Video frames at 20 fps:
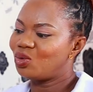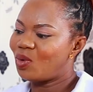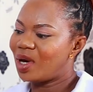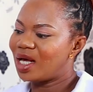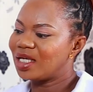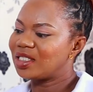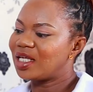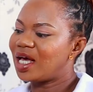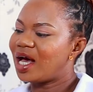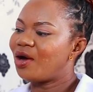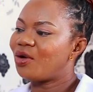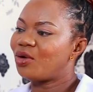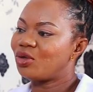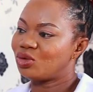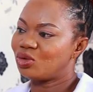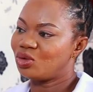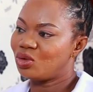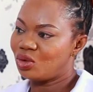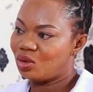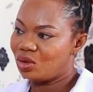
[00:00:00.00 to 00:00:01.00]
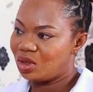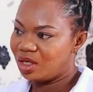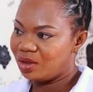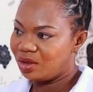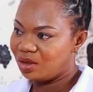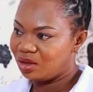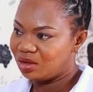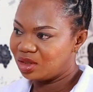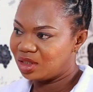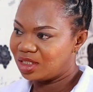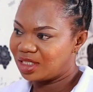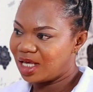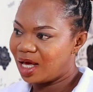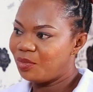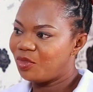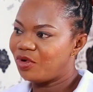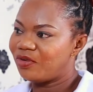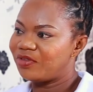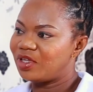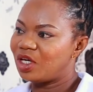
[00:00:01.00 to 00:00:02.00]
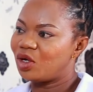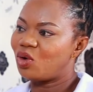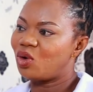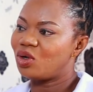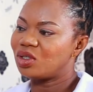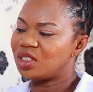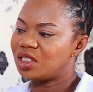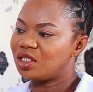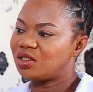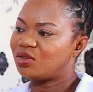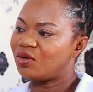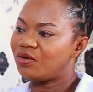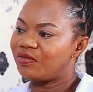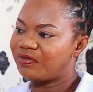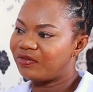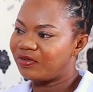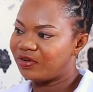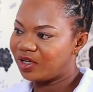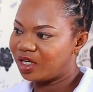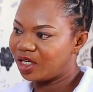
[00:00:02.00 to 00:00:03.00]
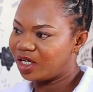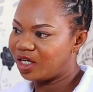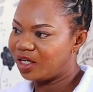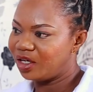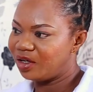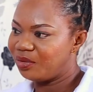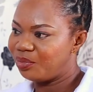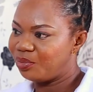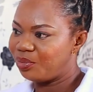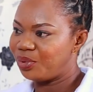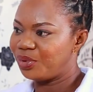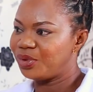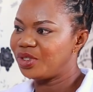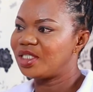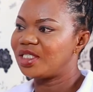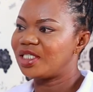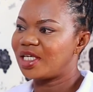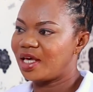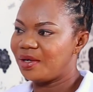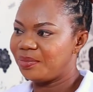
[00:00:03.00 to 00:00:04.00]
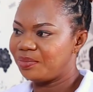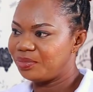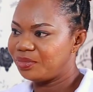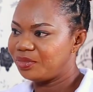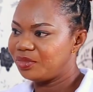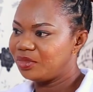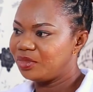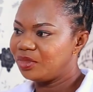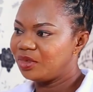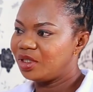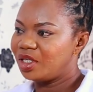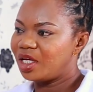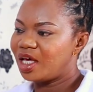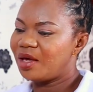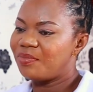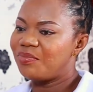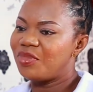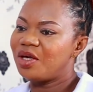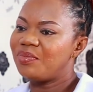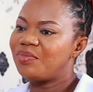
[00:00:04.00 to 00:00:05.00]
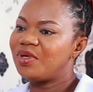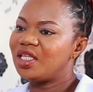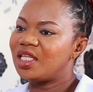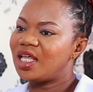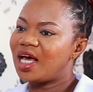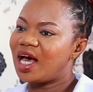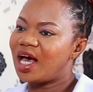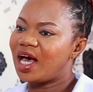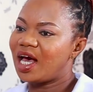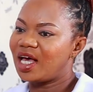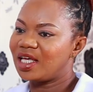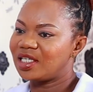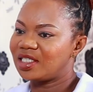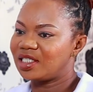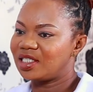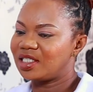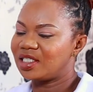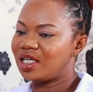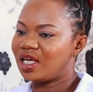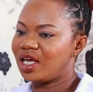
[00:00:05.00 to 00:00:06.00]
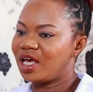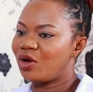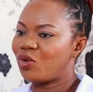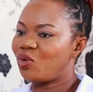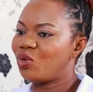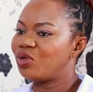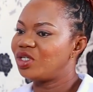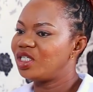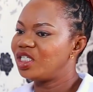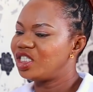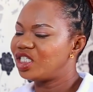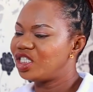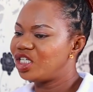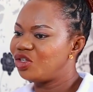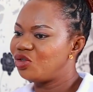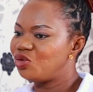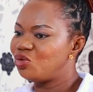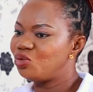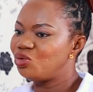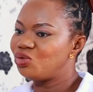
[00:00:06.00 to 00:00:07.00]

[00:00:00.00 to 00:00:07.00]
ones are also some of the causes of preterm. A baby that has a condition in